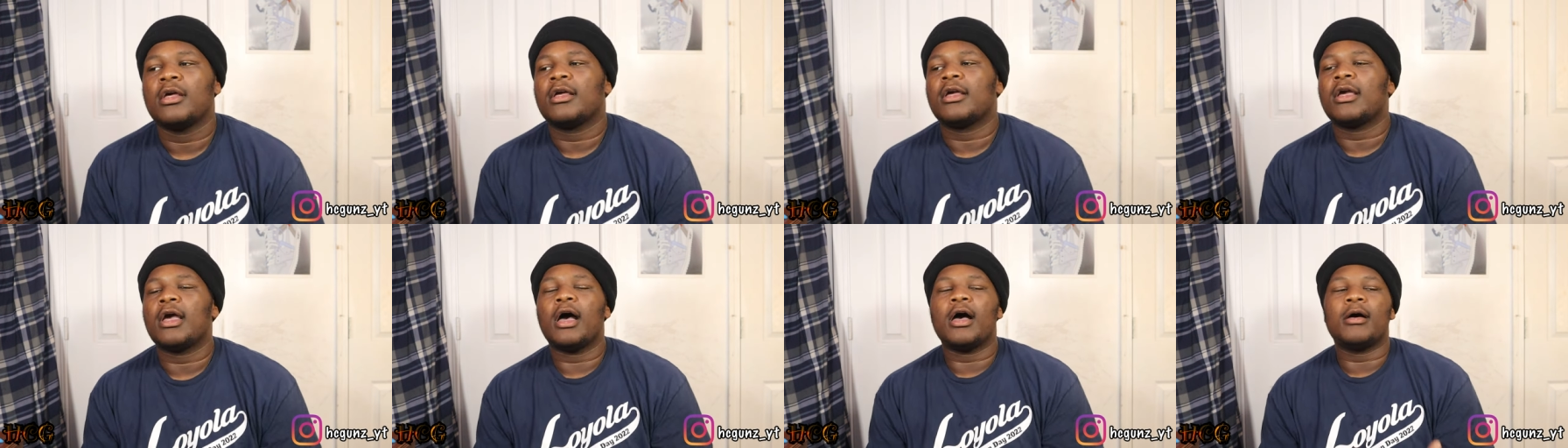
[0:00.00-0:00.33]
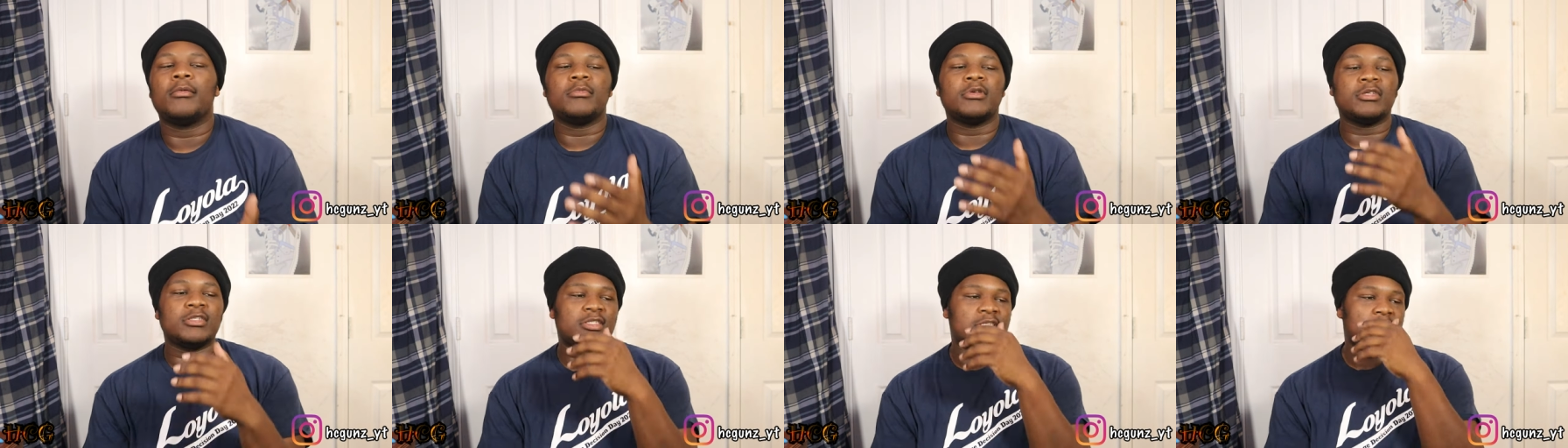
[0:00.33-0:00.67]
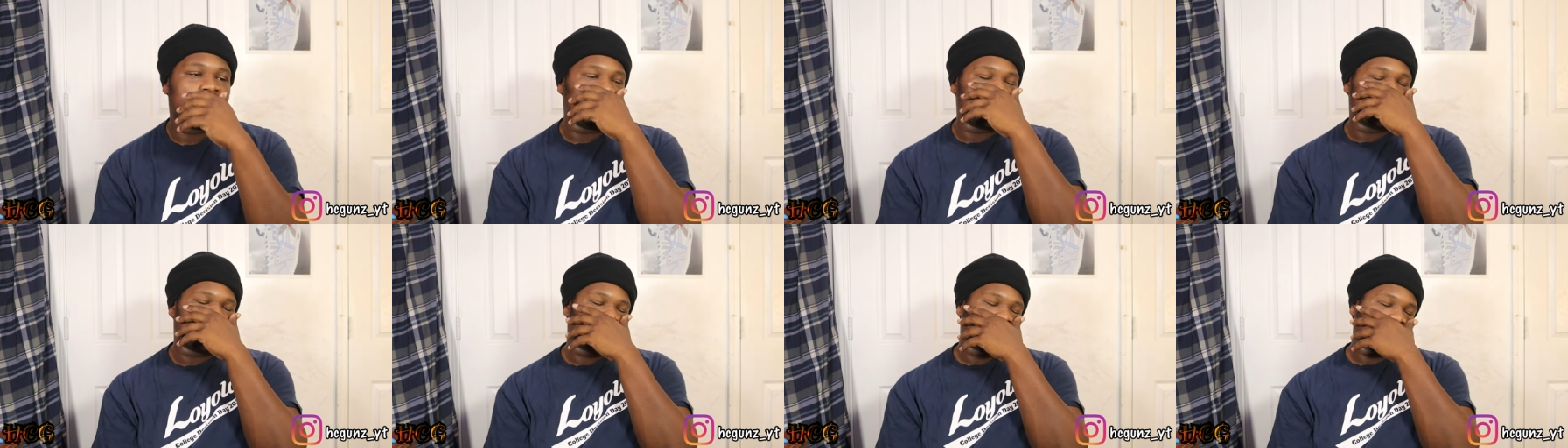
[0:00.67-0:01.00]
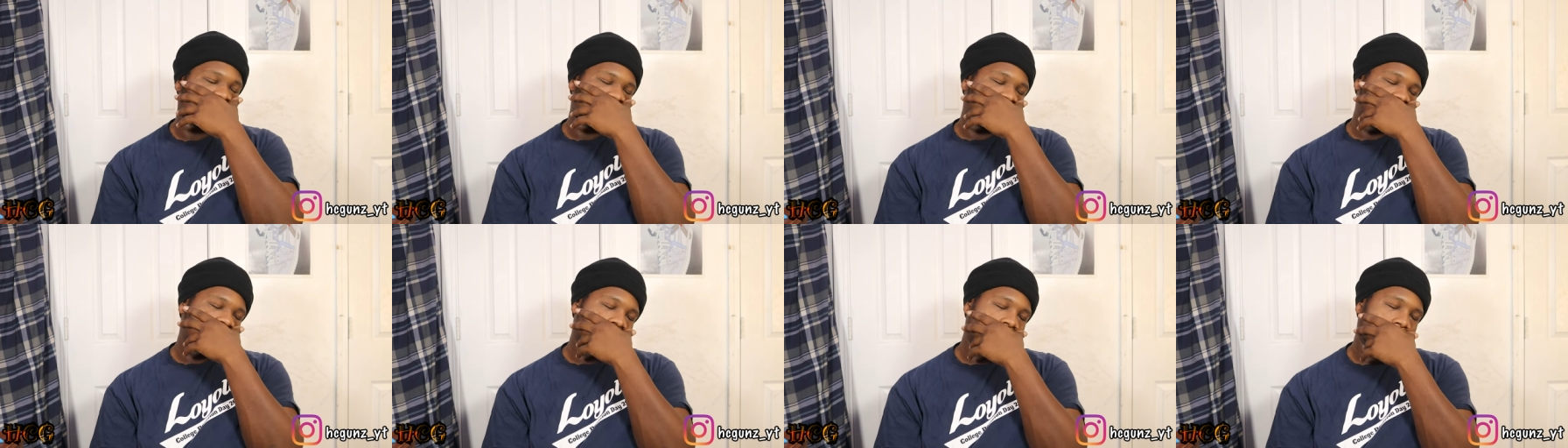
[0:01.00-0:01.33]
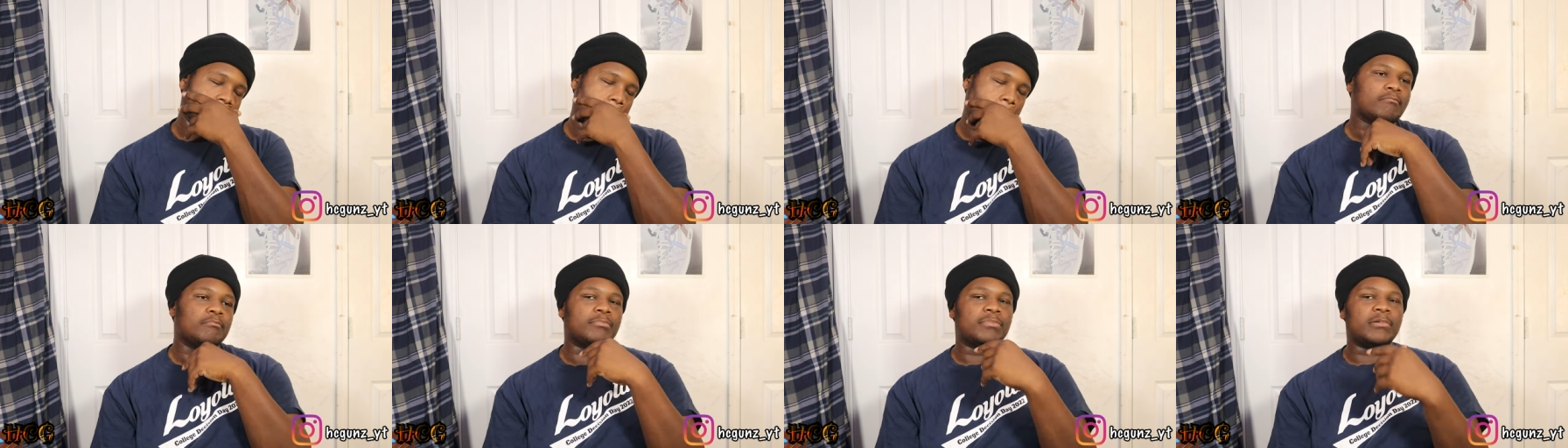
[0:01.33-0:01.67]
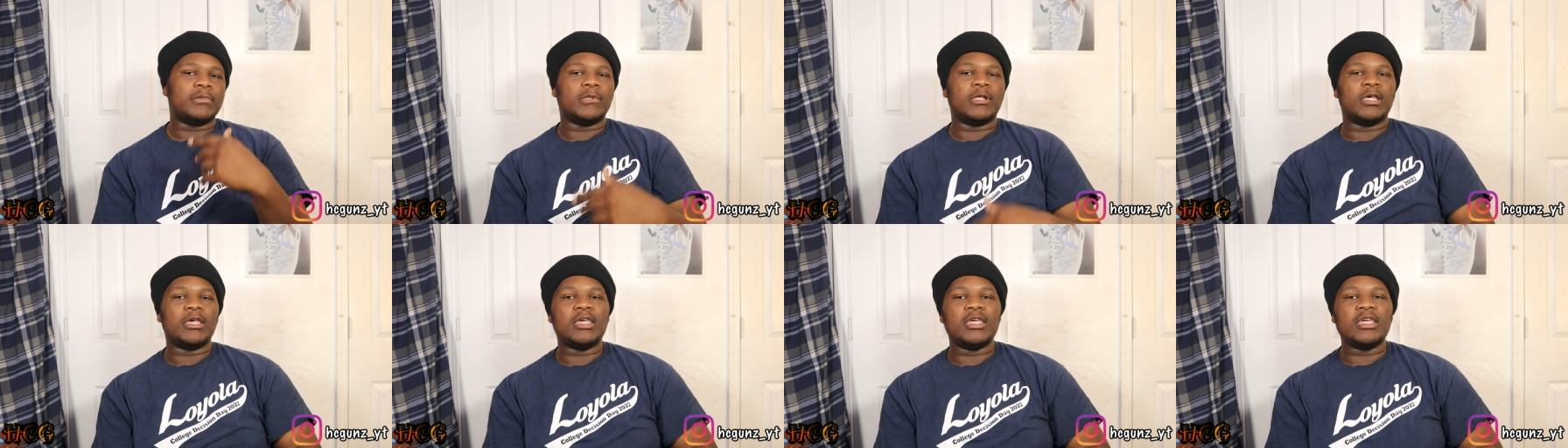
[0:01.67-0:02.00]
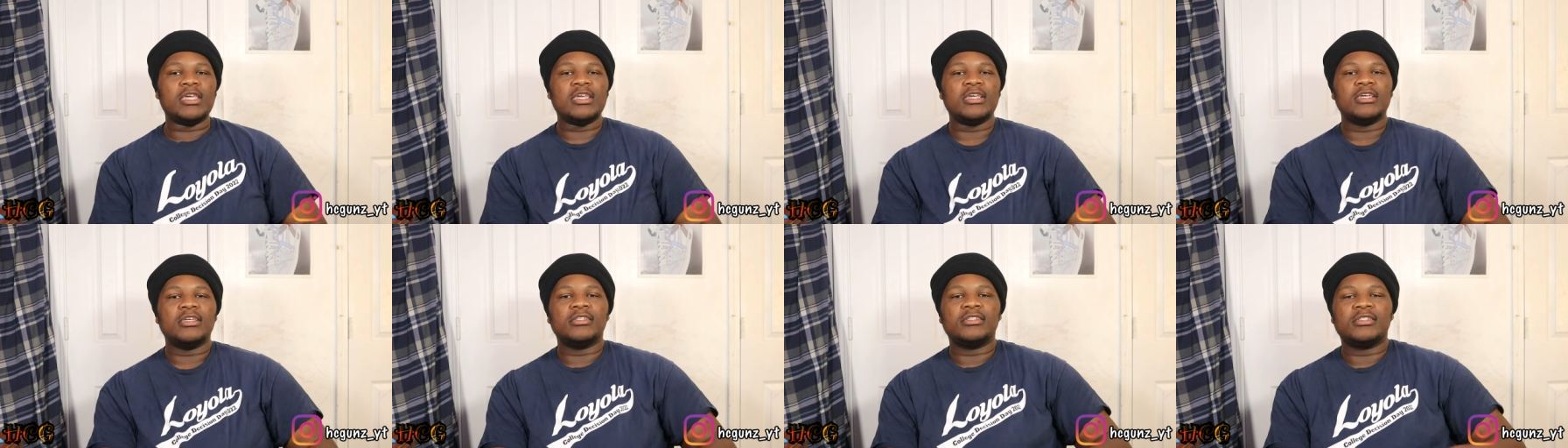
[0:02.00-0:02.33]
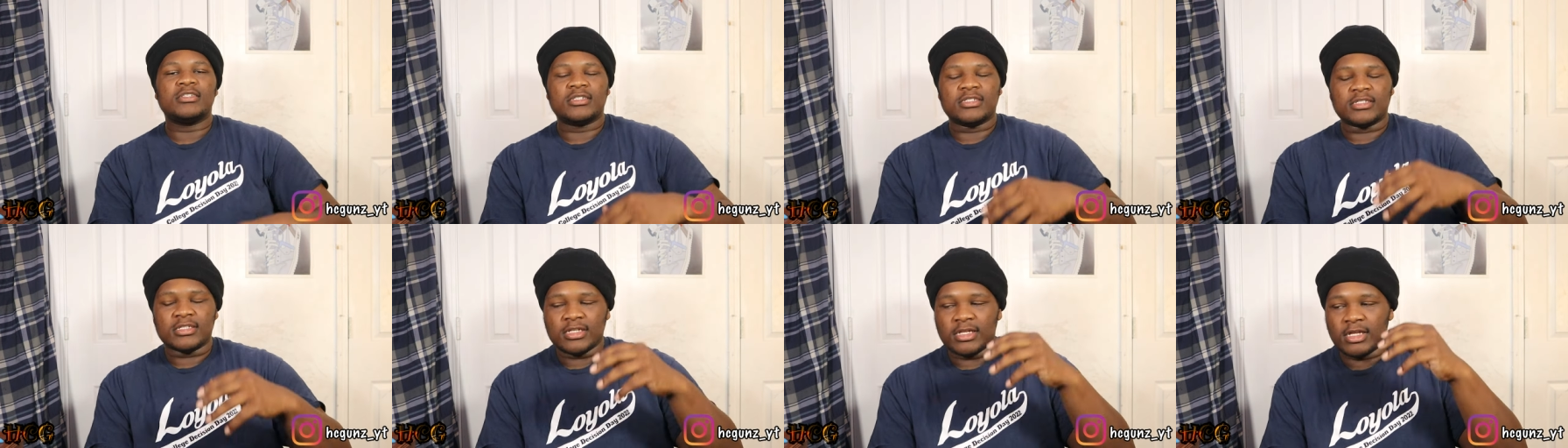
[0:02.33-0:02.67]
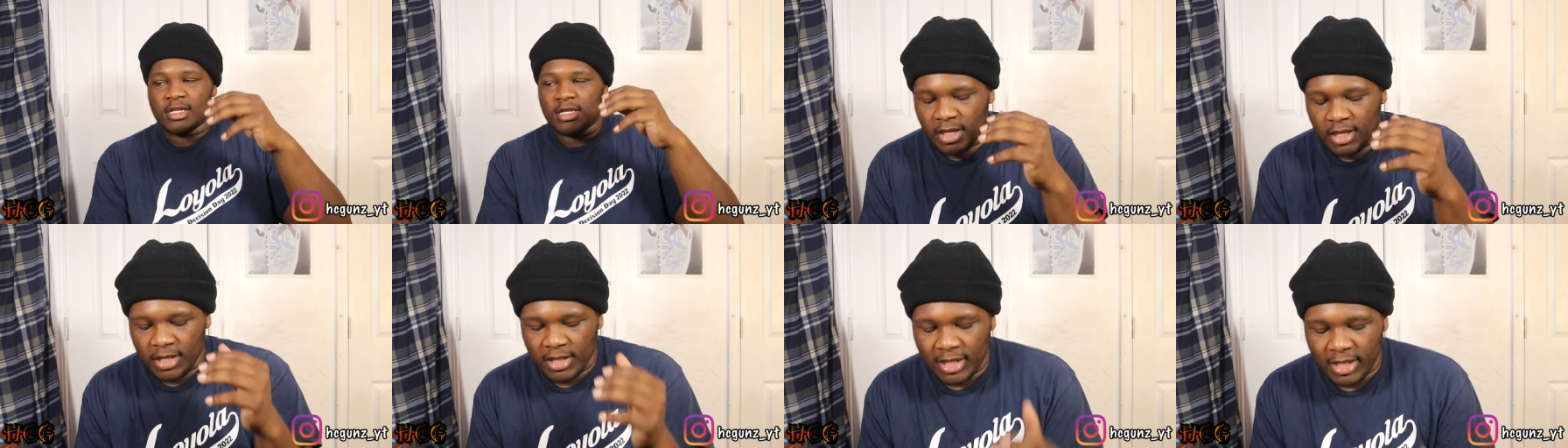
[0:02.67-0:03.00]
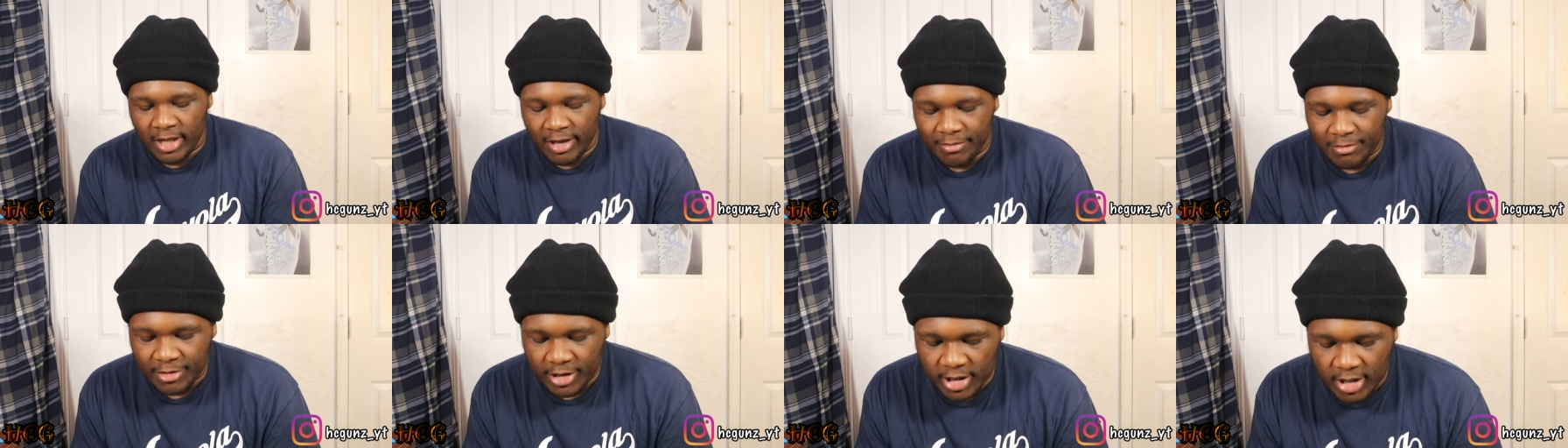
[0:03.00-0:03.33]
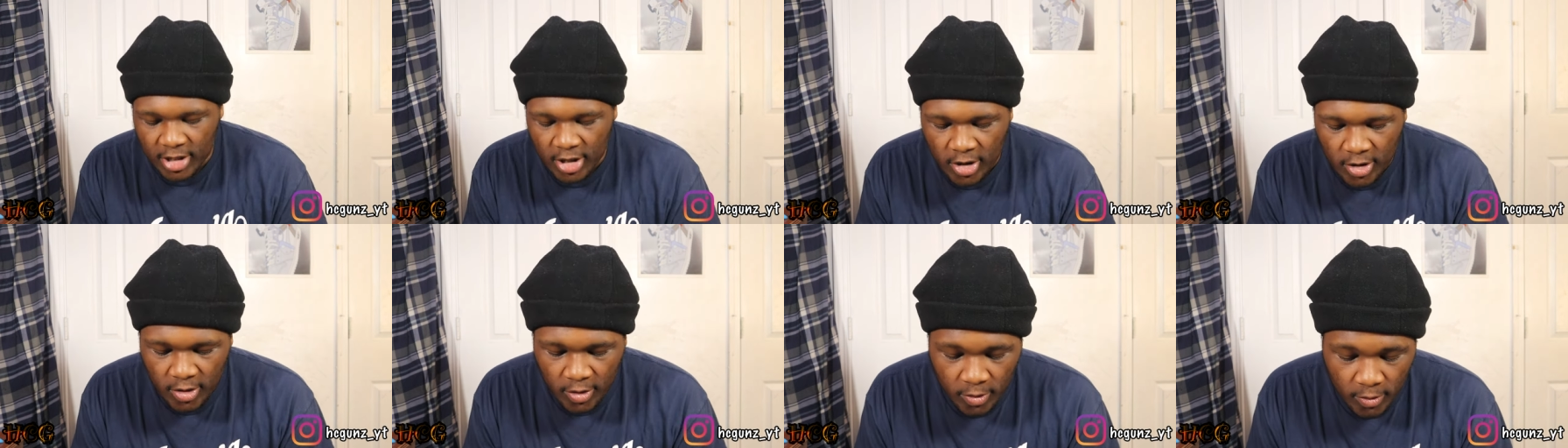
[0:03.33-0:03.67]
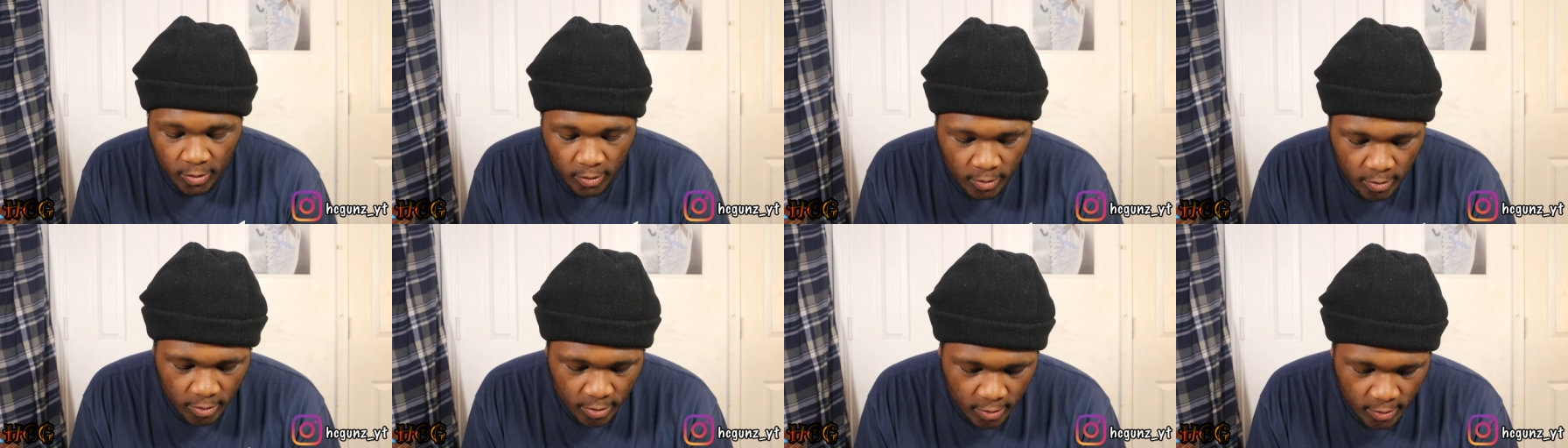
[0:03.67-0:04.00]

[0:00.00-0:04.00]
Comment section, please let me know